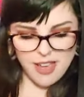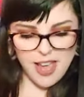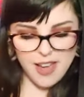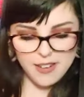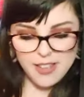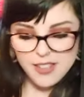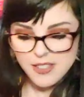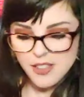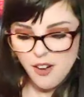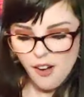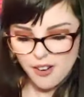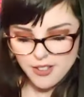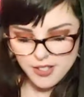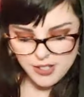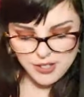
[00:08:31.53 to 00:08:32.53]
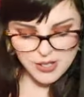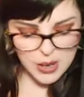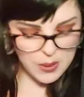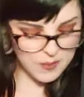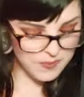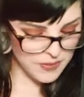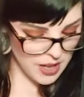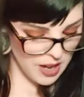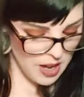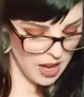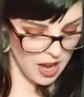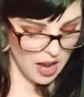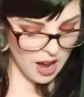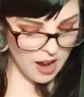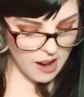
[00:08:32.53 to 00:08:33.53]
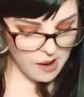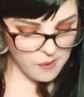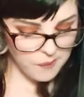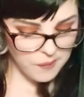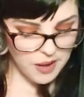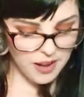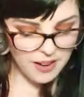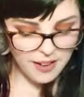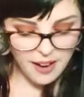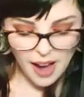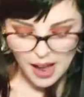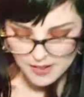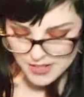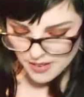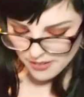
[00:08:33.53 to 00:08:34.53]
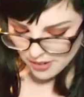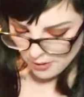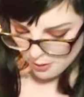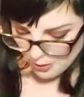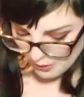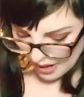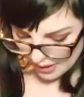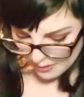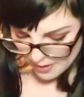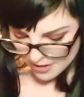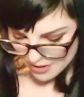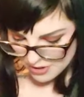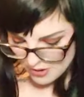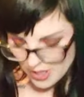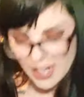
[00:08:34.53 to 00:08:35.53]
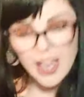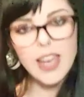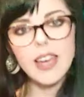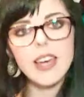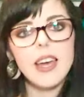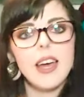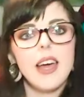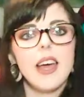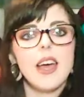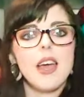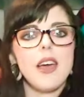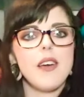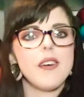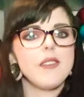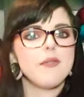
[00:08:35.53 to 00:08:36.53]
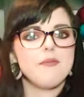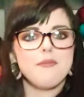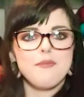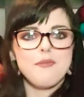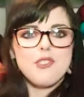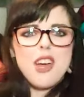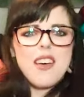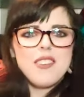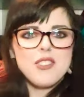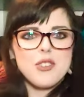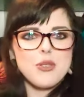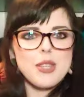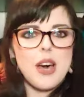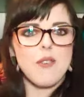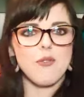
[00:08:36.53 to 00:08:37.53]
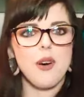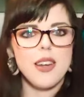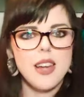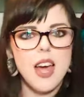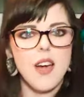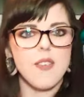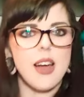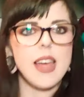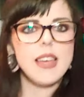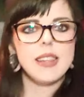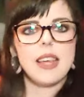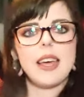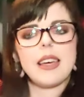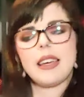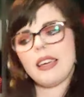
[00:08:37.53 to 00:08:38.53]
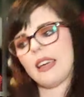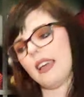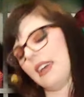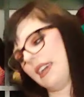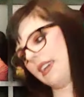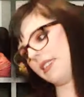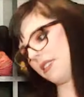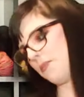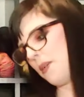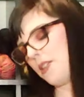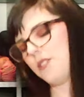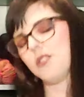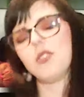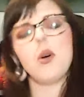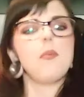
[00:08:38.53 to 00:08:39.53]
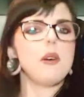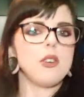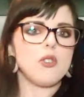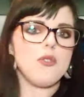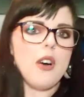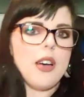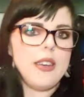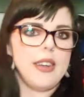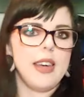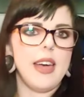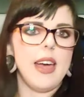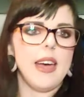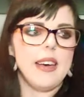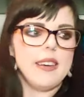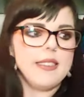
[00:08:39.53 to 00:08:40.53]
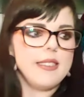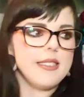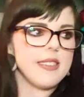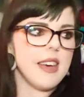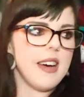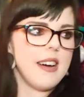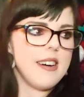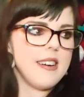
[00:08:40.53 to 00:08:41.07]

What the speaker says: hand knit socks. So I definitely would recommend doing it. Challenge yourself, why not, right? Like, it's been so much fun, and